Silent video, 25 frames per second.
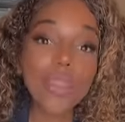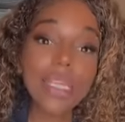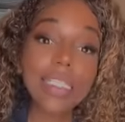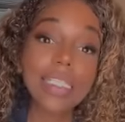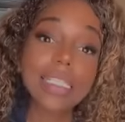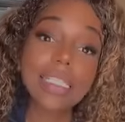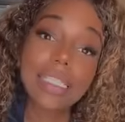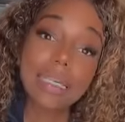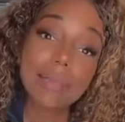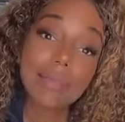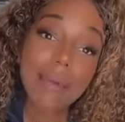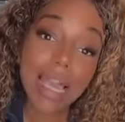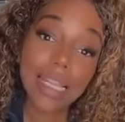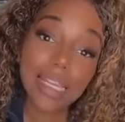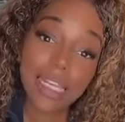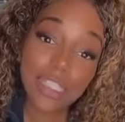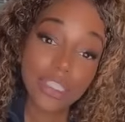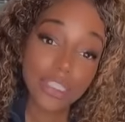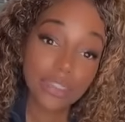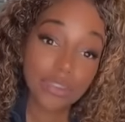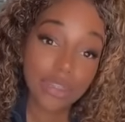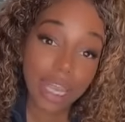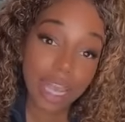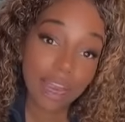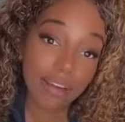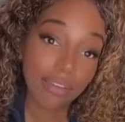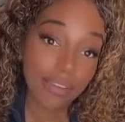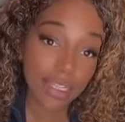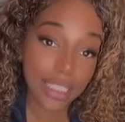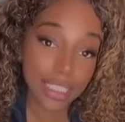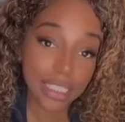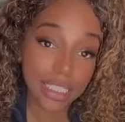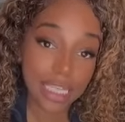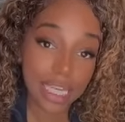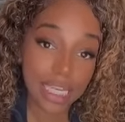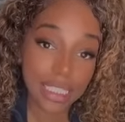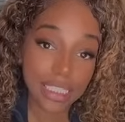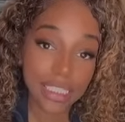this is somebody that you can't
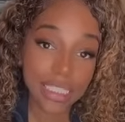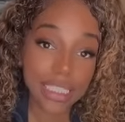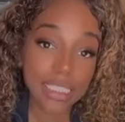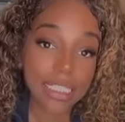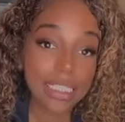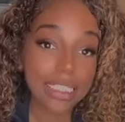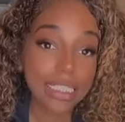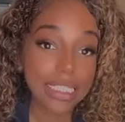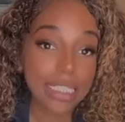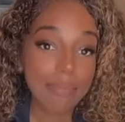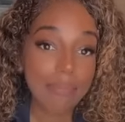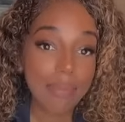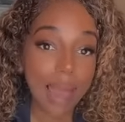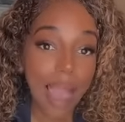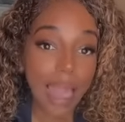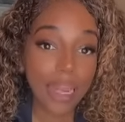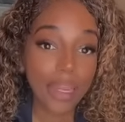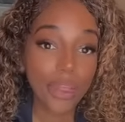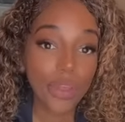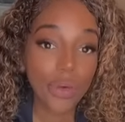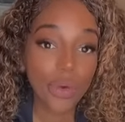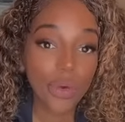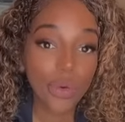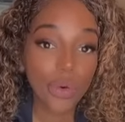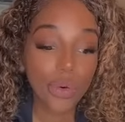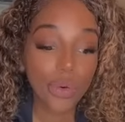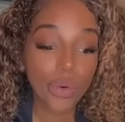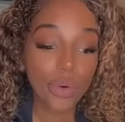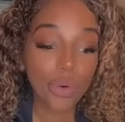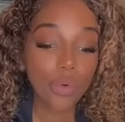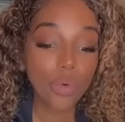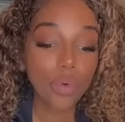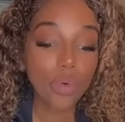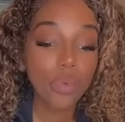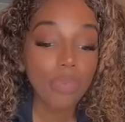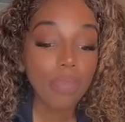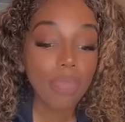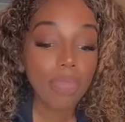resist. This is somebody
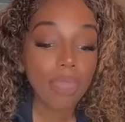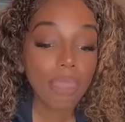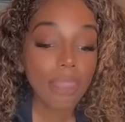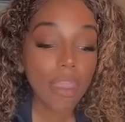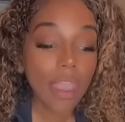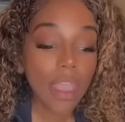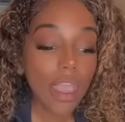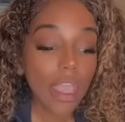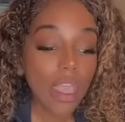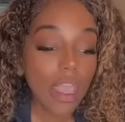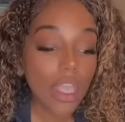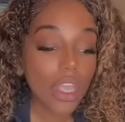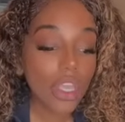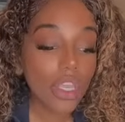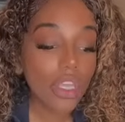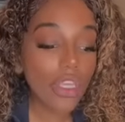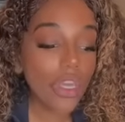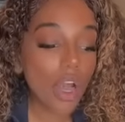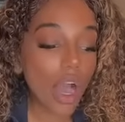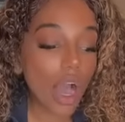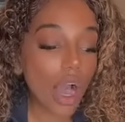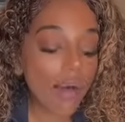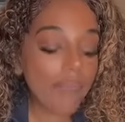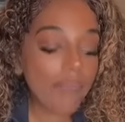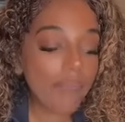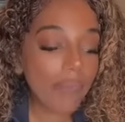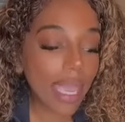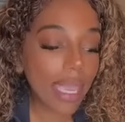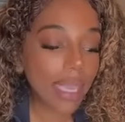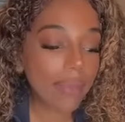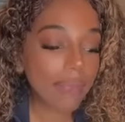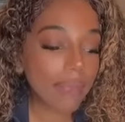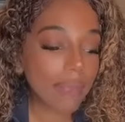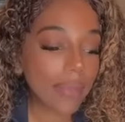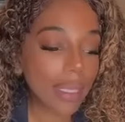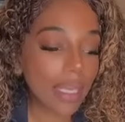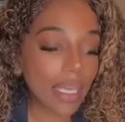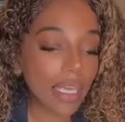who y'all
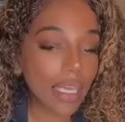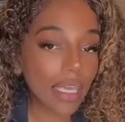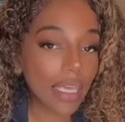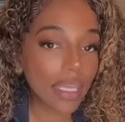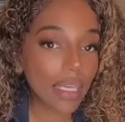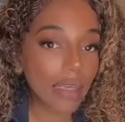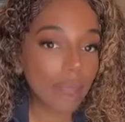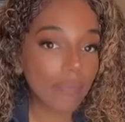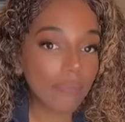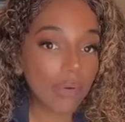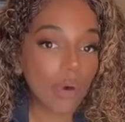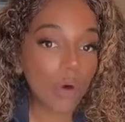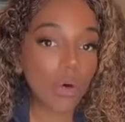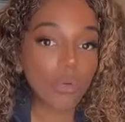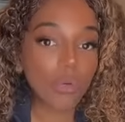may be